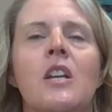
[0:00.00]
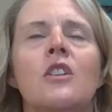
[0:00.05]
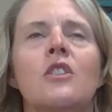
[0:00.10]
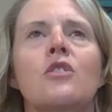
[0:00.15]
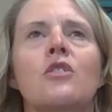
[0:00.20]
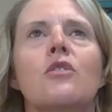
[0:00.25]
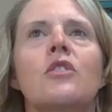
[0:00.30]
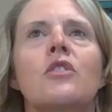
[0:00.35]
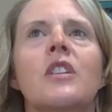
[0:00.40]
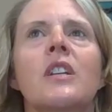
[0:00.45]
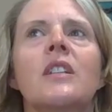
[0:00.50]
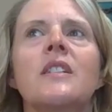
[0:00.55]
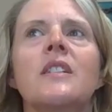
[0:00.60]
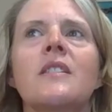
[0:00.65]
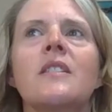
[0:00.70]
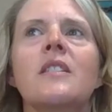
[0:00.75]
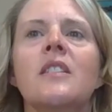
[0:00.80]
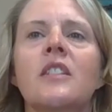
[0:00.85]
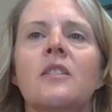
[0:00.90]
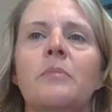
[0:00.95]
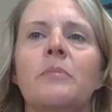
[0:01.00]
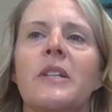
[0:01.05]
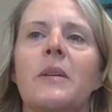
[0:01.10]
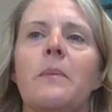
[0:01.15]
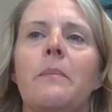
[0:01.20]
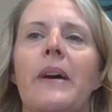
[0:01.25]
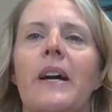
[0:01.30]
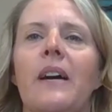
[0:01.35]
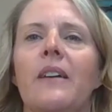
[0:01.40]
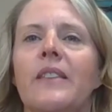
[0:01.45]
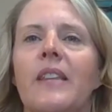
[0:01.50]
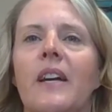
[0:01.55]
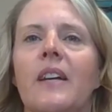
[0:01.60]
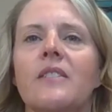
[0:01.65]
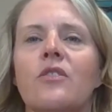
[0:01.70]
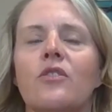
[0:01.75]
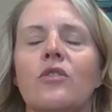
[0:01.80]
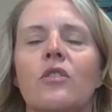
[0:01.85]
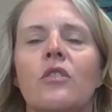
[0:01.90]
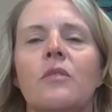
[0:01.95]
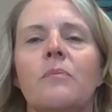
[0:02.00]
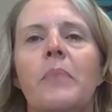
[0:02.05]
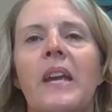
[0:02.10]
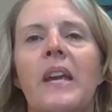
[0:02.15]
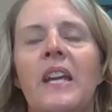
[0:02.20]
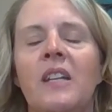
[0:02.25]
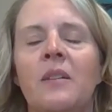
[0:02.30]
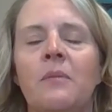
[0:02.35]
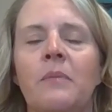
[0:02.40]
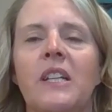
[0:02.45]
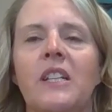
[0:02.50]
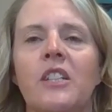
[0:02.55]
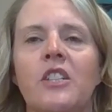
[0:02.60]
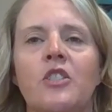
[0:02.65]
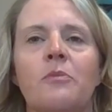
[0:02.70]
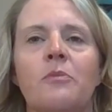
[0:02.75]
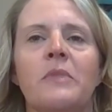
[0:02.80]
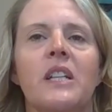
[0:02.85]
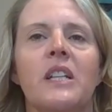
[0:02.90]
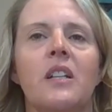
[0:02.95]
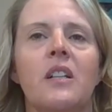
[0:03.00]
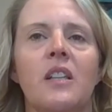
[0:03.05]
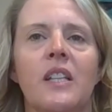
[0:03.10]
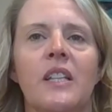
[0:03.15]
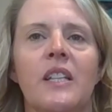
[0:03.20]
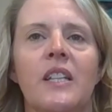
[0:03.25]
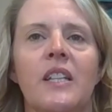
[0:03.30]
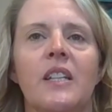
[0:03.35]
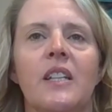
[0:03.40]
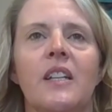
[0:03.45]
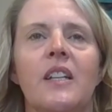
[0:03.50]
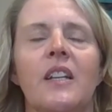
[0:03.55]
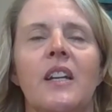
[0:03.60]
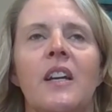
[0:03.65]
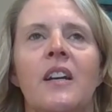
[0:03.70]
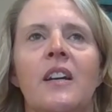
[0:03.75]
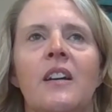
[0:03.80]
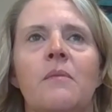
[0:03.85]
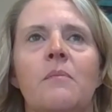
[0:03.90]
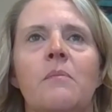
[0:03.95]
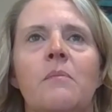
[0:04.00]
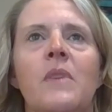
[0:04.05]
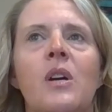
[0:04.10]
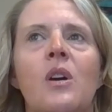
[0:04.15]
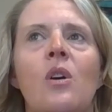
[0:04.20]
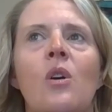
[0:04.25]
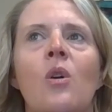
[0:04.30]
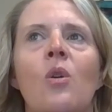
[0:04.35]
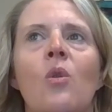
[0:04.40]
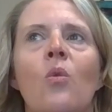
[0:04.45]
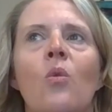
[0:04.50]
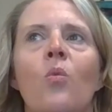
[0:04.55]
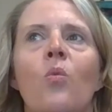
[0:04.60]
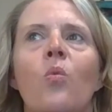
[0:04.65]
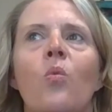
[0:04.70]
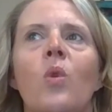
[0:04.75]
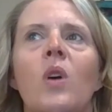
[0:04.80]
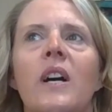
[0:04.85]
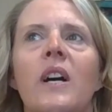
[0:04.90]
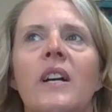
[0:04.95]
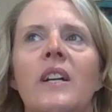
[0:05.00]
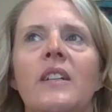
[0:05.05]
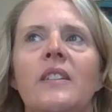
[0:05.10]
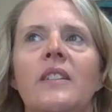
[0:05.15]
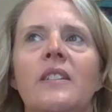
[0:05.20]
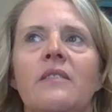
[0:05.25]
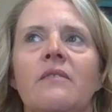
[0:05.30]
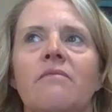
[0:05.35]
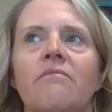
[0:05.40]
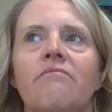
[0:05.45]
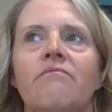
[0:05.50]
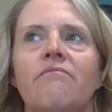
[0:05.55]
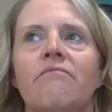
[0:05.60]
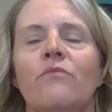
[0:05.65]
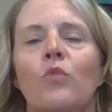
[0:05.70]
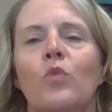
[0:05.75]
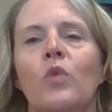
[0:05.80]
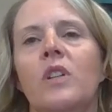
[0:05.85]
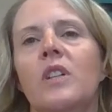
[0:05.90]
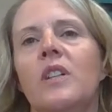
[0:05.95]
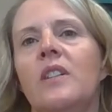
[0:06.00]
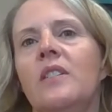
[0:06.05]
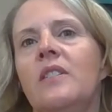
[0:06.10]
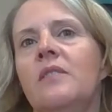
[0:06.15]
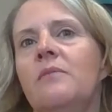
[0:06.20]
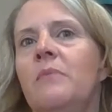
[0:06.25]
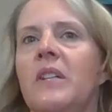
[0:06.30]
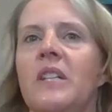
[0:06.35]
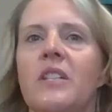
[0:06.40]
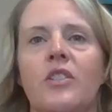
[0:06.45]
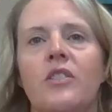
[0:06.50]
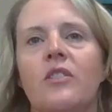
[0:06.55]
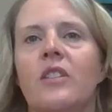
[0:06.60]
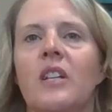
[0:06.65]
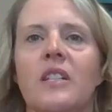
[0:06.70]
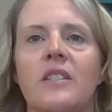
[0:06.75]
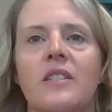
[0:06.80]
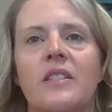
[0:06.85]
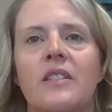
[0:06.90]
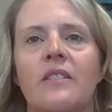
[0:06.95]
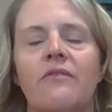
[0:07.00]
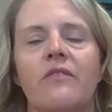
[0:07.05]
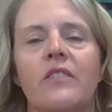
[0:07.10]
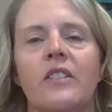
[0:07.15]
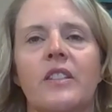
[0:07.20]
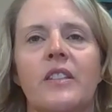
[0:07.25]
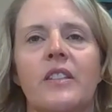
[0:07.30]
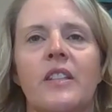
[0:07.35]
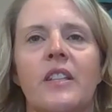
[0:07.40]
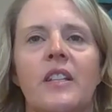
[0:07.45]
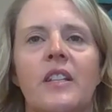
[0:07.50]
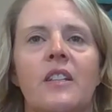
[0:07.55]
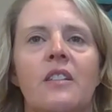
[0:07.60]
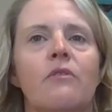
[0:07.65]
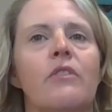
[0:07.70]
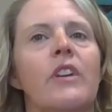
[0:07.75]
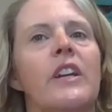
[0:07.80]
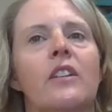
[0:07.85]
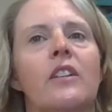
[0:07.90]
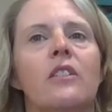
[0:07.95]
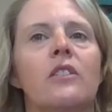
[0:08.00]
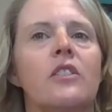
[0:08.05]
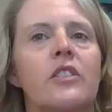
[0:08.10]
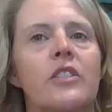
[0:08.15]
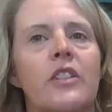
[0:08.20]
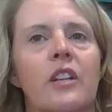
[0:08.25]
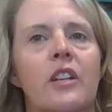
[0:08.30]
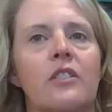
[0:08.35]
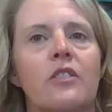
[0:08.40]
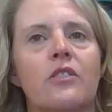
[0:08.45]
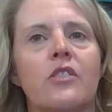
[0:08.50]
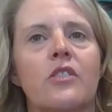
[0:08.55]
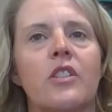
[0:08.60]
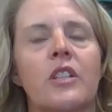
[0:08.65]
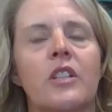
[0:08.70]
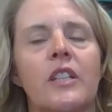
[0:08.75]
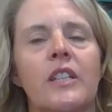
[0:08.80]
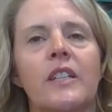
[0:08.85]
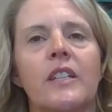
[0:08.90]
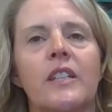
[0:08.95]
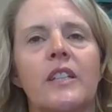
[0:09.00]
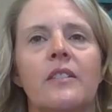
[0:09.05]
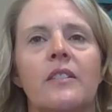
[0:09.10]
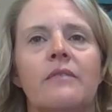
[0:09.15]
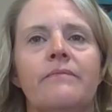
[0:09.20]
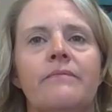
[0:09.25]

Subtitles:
So tell us a little bit about that. So a pain management clinic, what makes you guys different than a regular doctor's clinic?